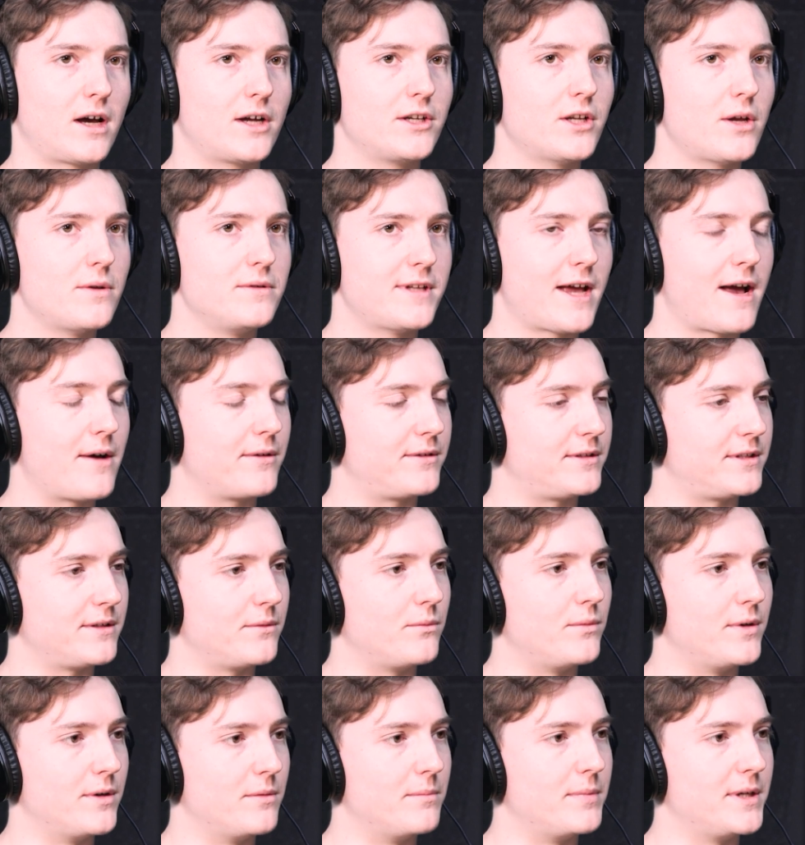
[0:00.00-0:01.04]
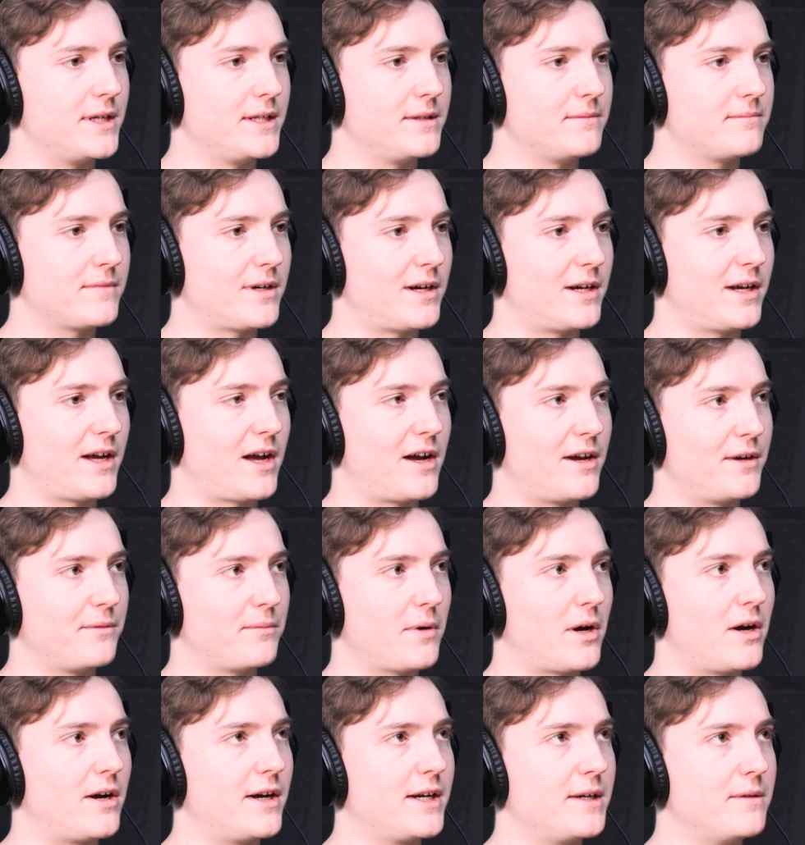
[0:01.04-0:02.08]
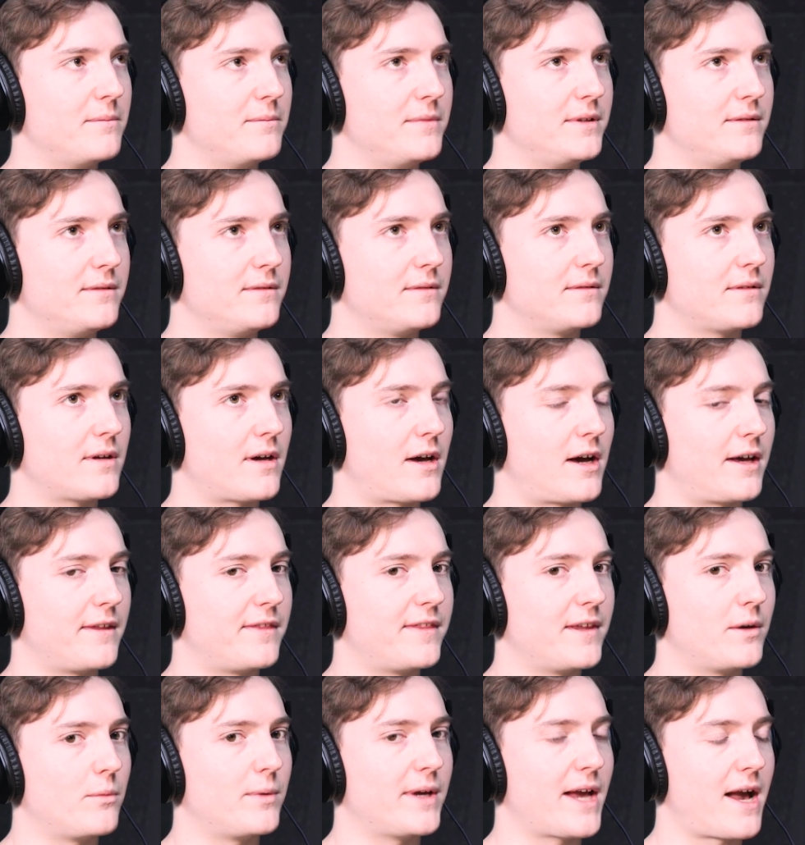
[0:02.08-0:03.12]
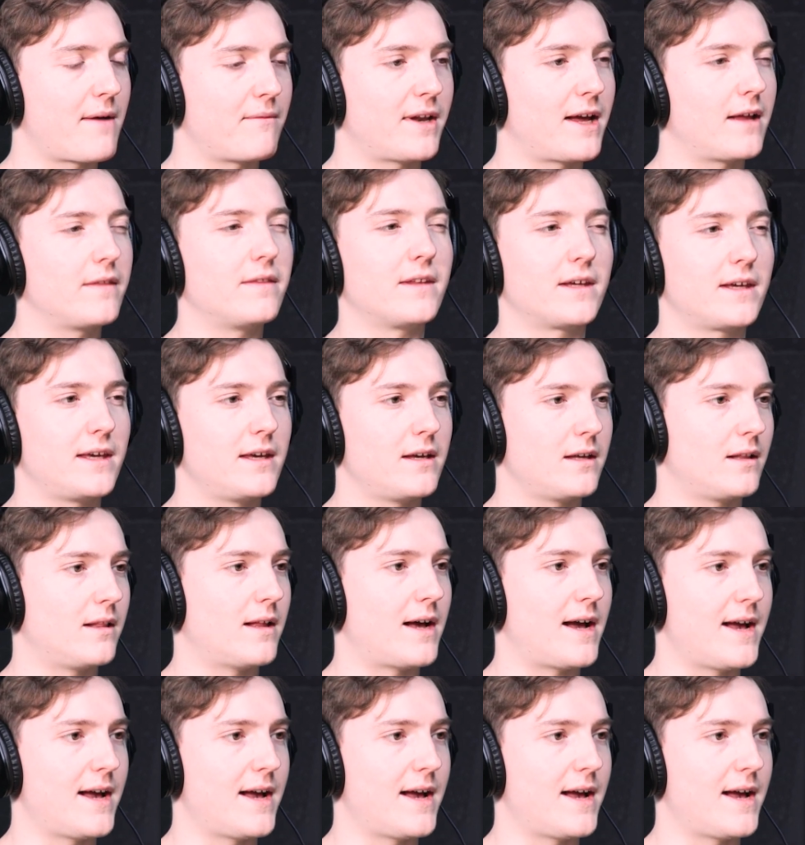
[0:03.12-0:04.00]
don't doubt it will be. I think we haven't had the killer